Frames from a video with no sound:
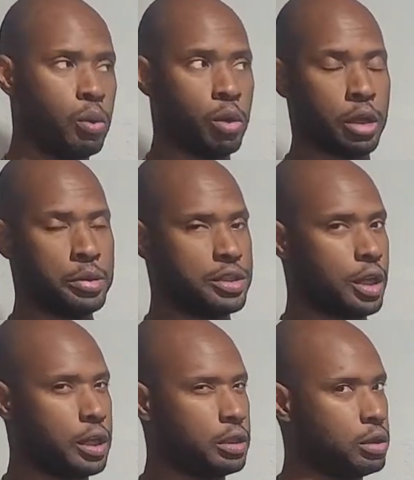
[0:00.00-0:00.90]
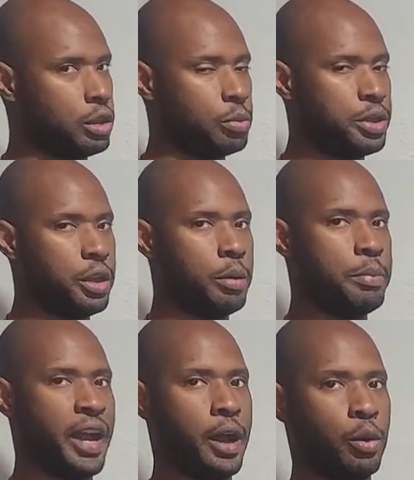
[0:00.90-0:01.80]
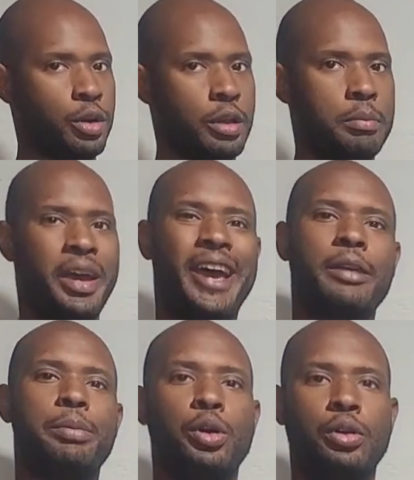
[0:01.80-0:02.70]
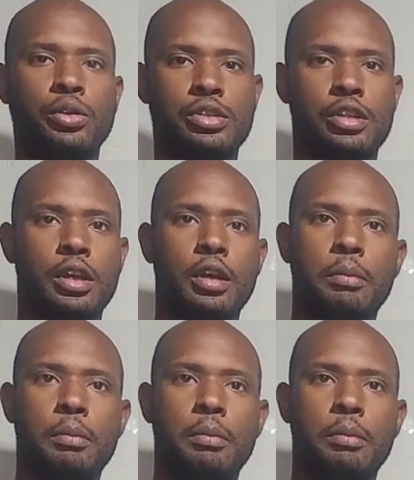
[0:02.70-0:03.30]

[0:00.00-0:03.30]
we're going to be talking a little bit about Magpul's